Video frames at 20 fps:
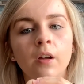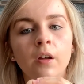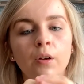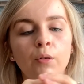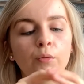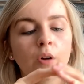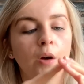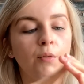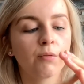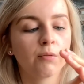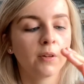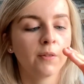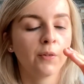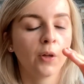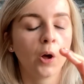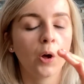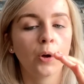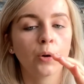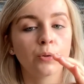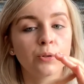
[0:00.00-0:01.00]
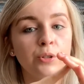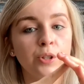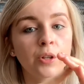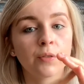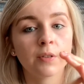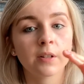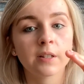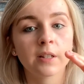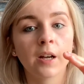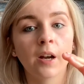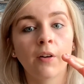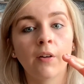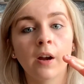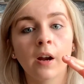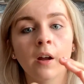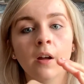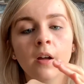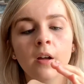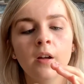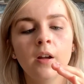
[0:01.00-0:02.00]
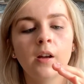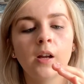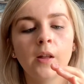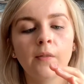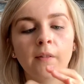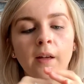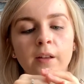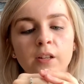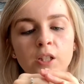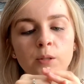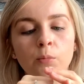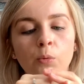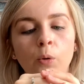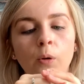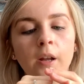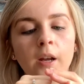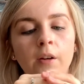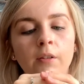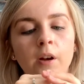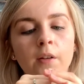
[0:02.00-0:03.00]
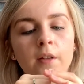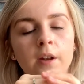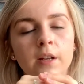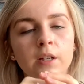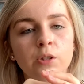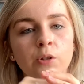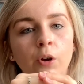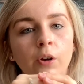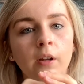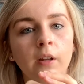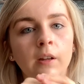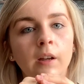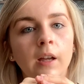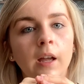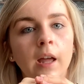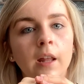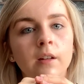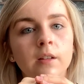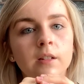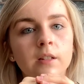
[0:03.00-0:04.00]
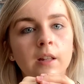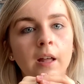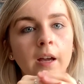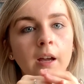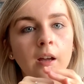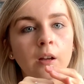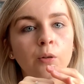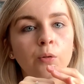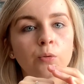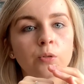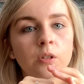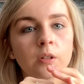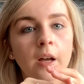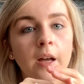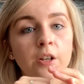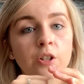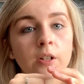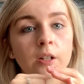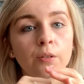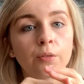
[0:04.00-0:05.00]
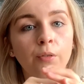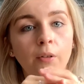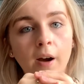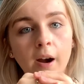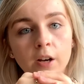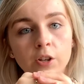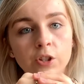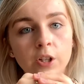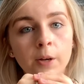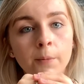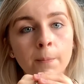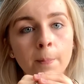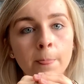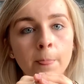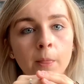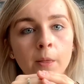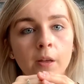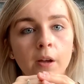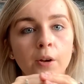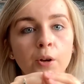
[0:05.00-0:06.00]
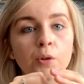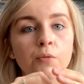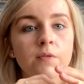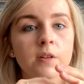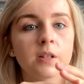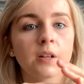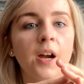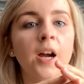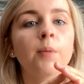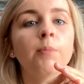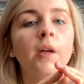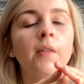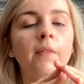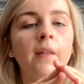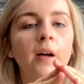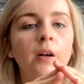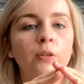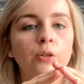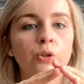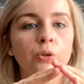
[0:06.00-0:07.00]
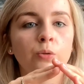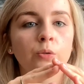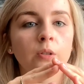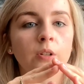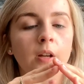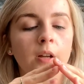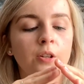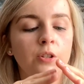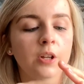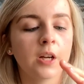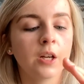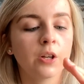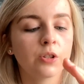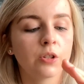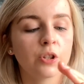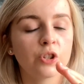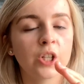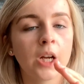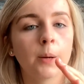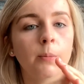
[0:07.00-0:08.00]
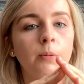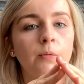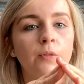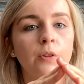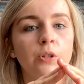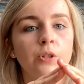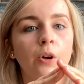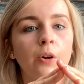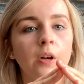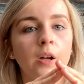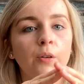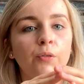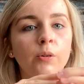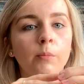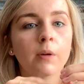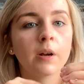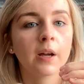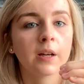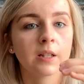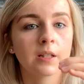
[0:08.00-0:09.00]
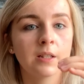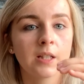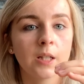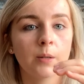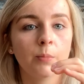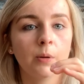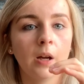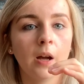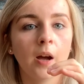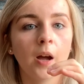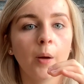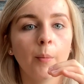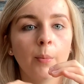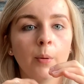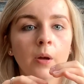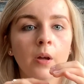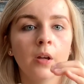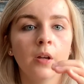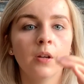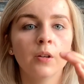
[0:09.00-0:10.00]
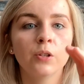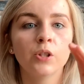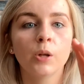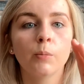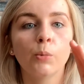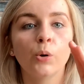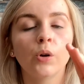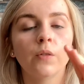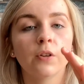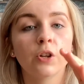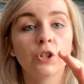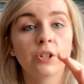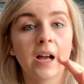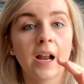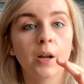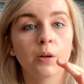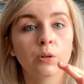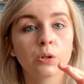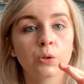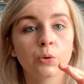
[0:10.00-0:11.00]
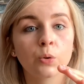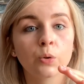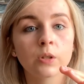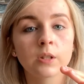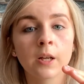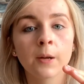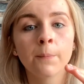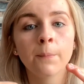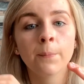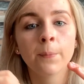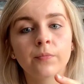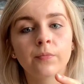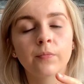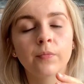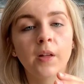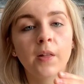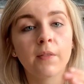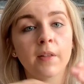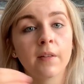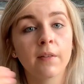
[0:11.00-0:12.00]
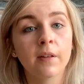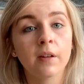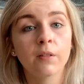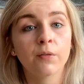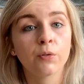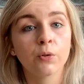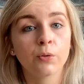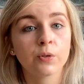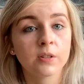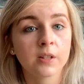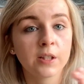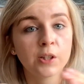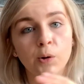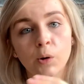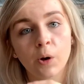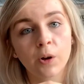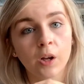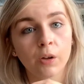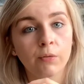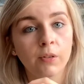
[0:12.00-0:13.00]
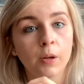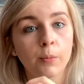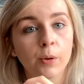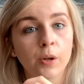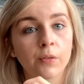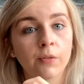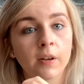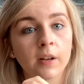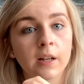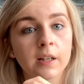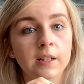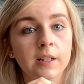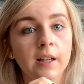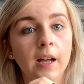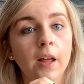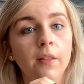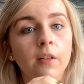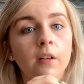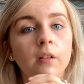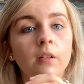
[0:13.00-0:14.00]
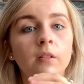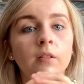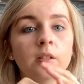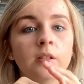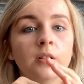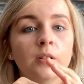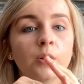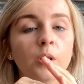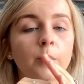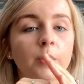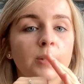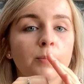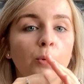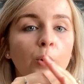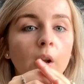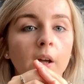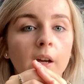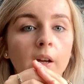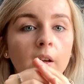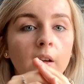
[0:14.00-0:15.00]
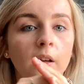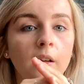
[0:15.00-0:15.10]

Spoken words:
rather than the whole surface area, and that small area that it's knocking against, that can also actually fracture. And over time then that will change the shape of the socket from a nice deep cup to more of a shallow saucer, and then of course they no longer fit perfectly together, so it's more like